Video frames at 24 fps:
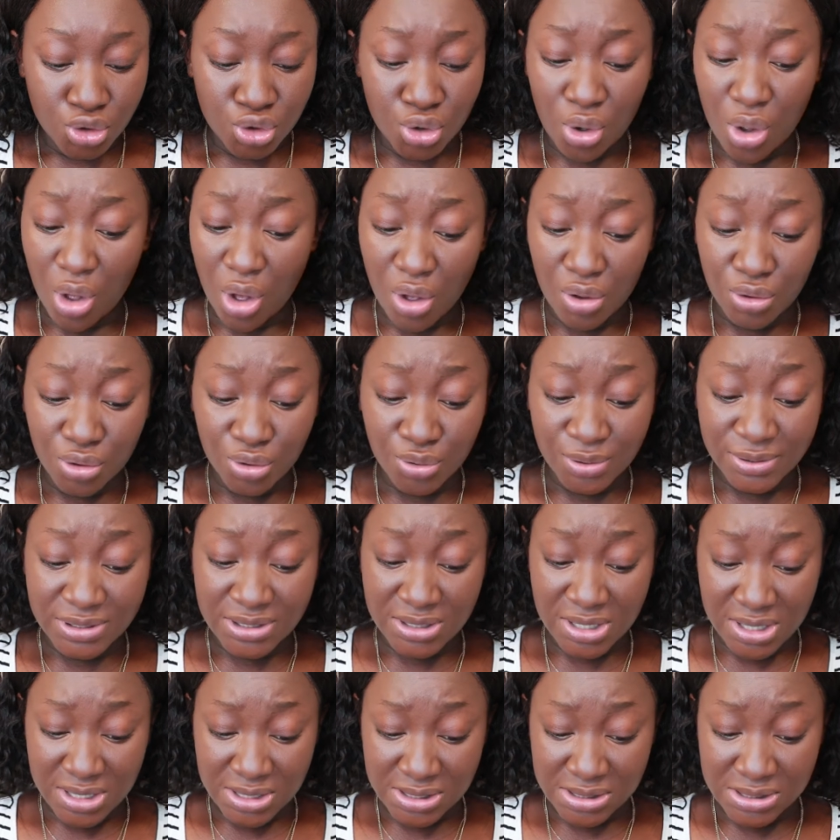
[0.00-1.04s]
So all those
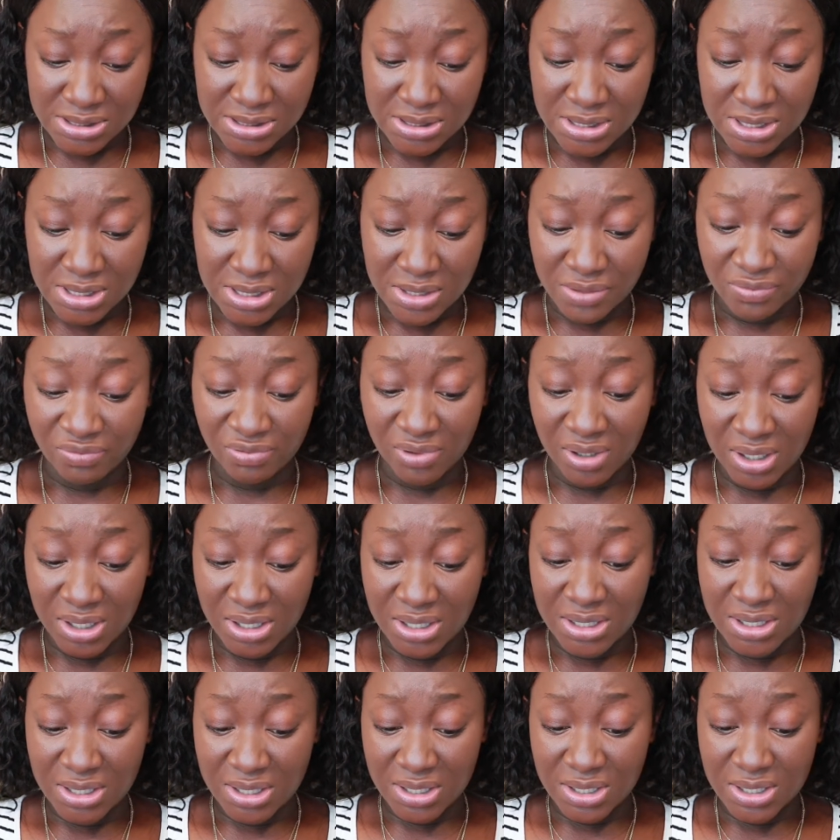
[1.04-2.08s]
things
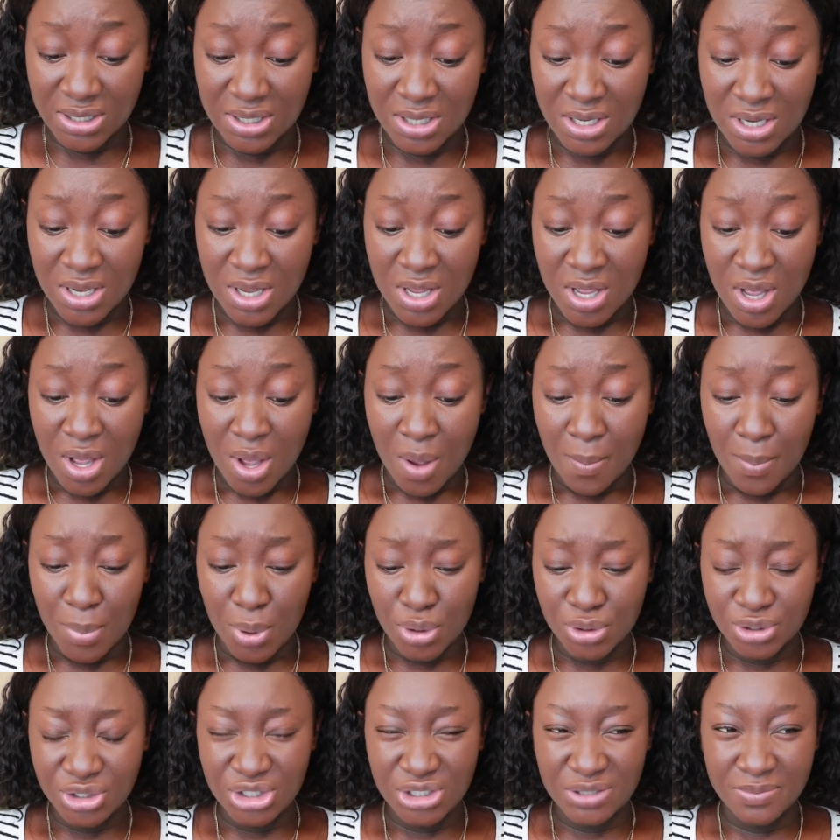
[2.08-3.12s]
really did
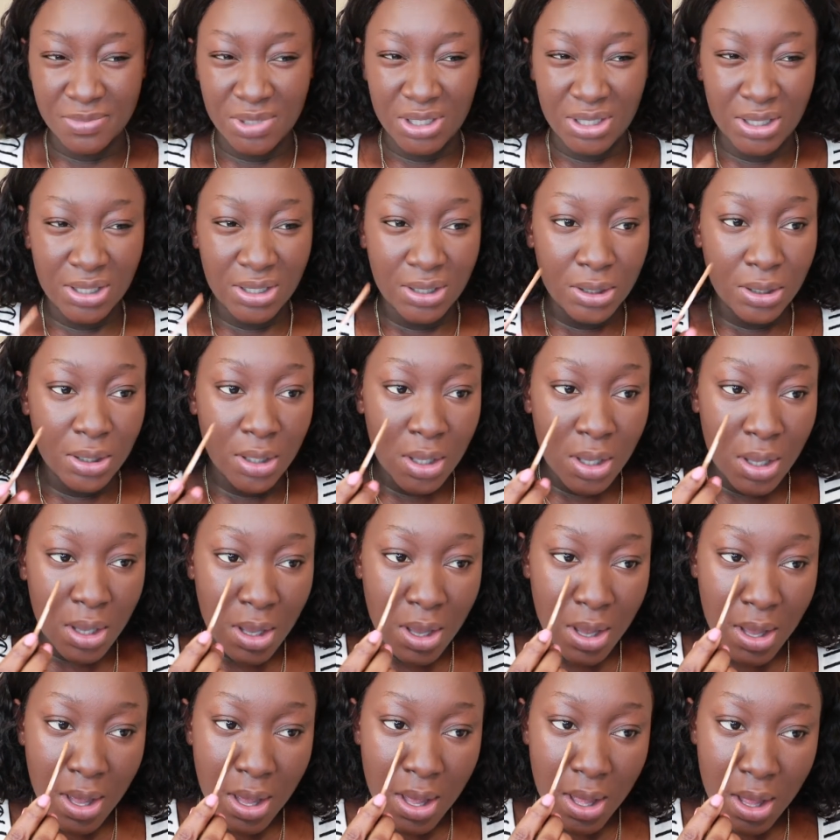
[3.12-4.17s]
push me
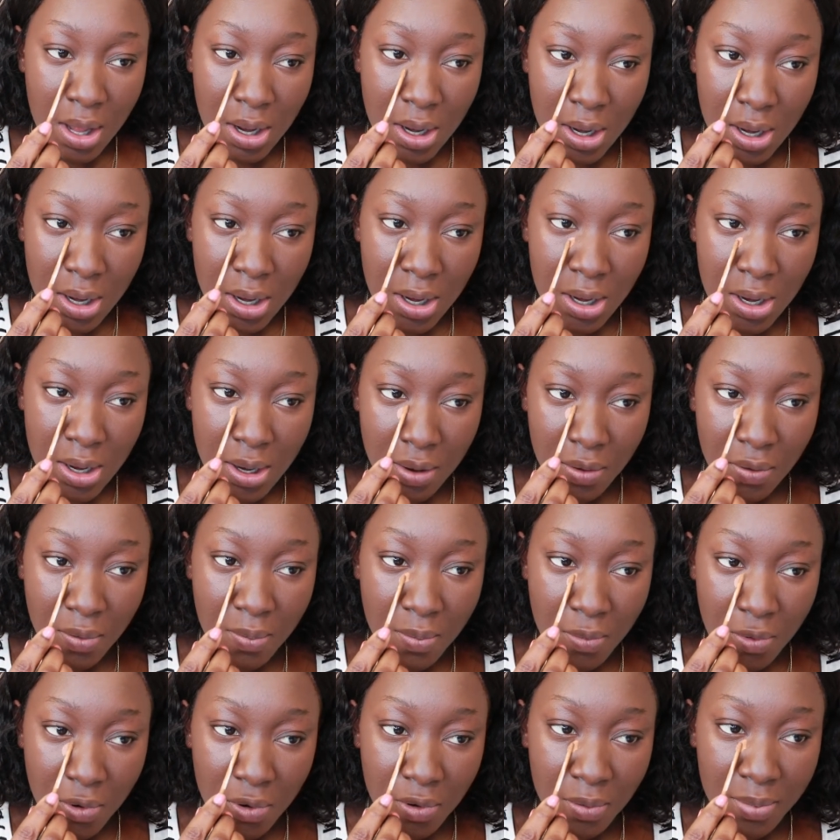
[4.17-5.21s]
a little
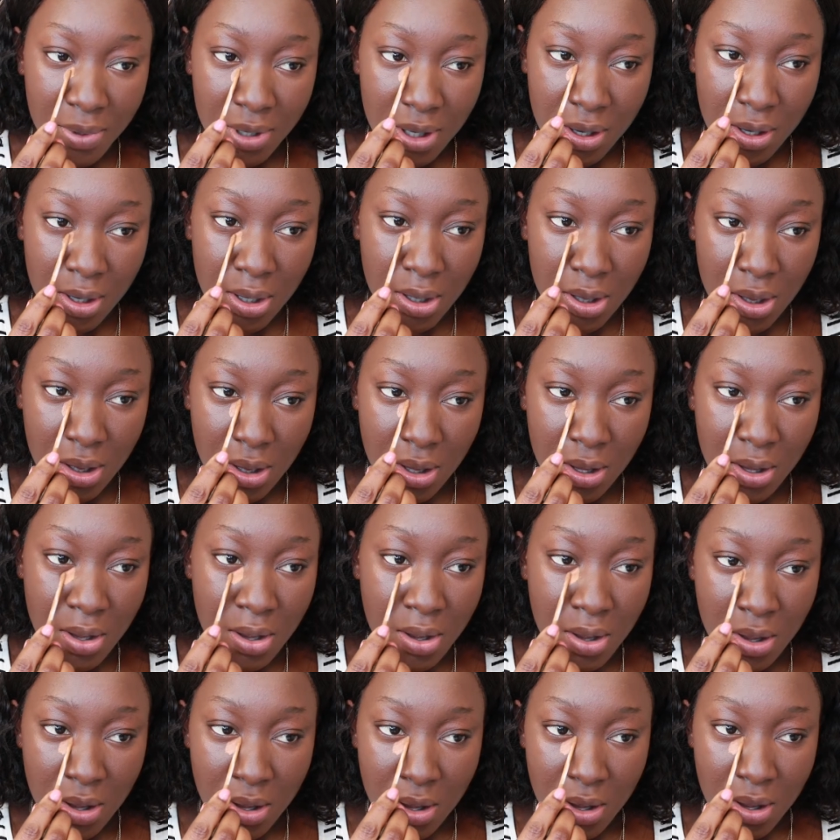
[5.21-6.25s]
more because
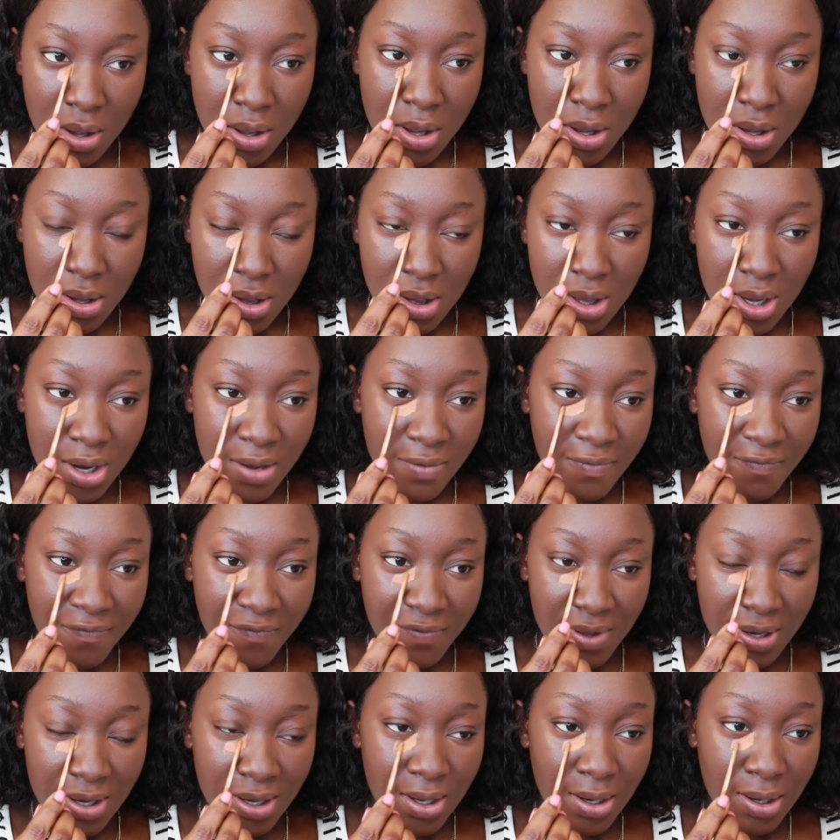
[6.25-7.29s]
it started
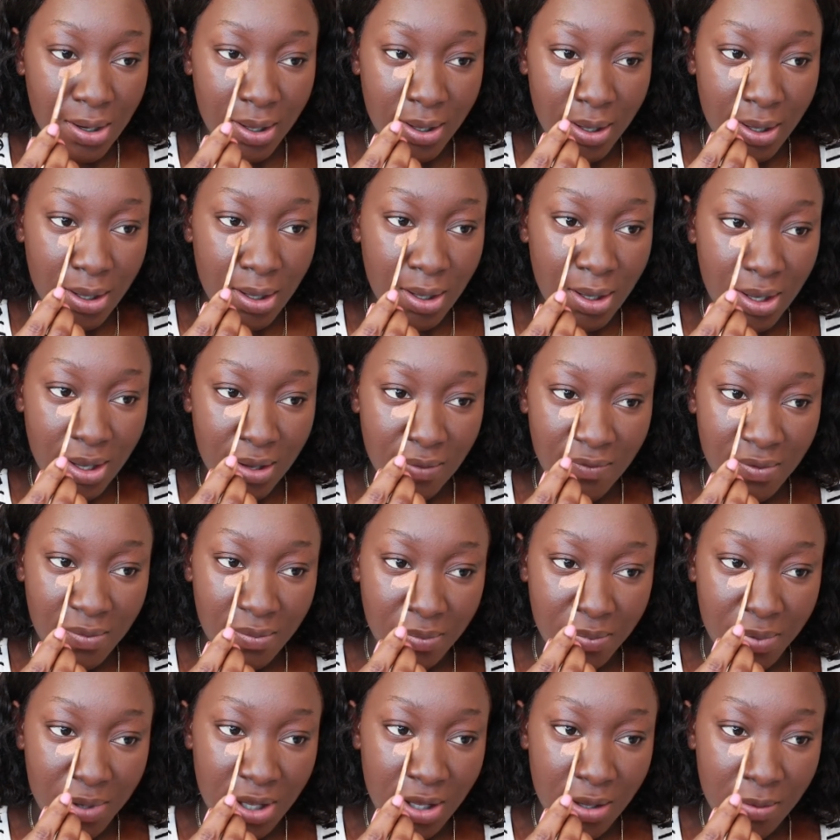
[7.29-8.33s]
feeling like
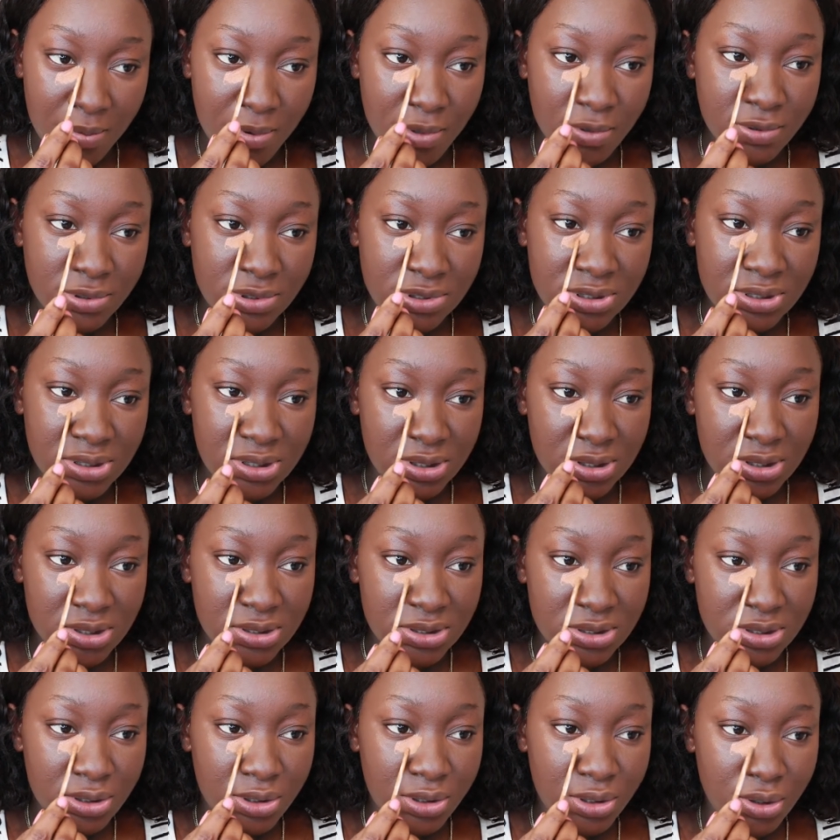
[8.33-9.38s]
even people see
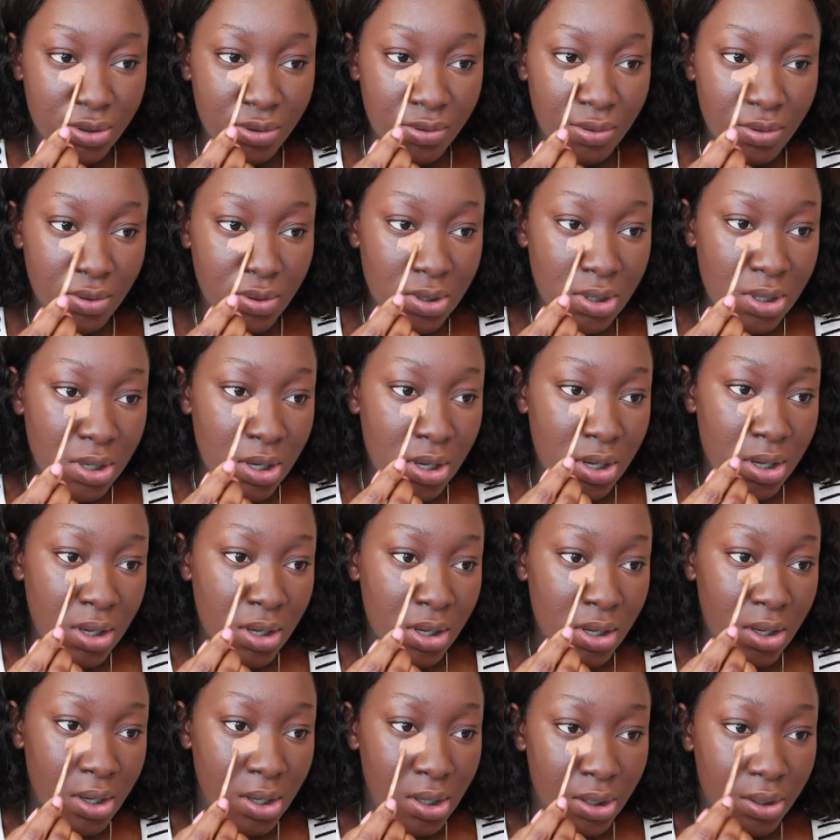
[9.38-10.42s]
this in you
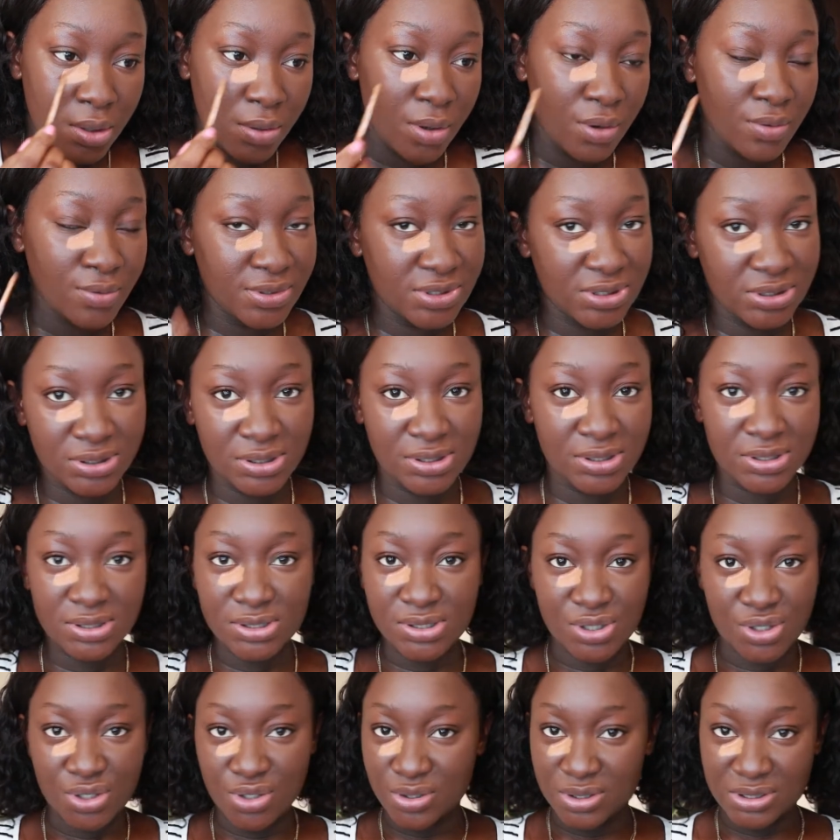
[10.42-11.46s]
and you don't see
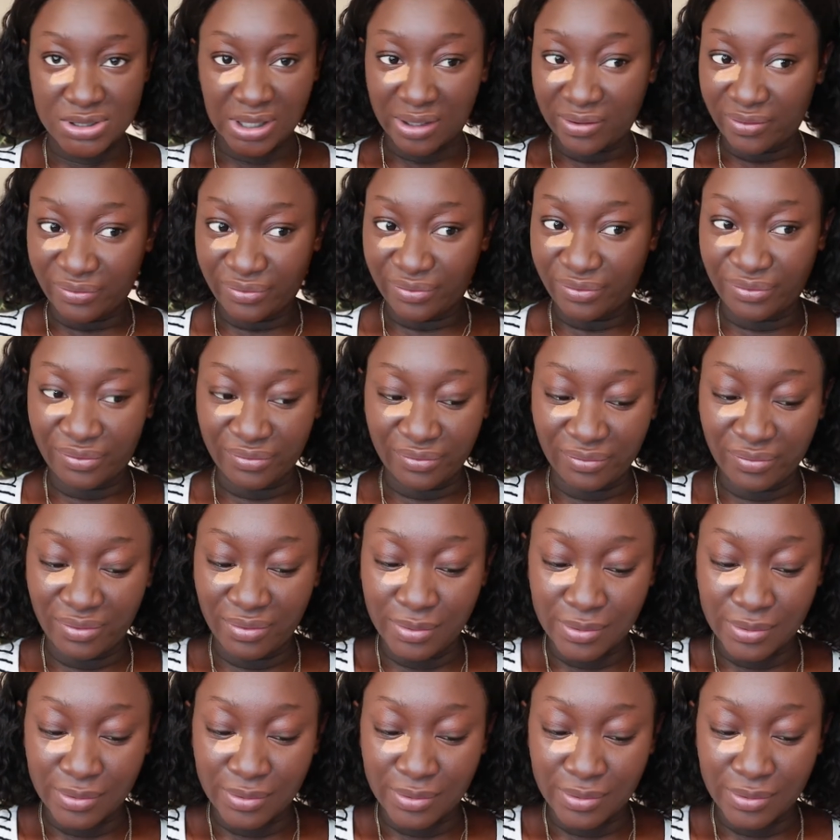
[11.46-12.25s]
this in yourself.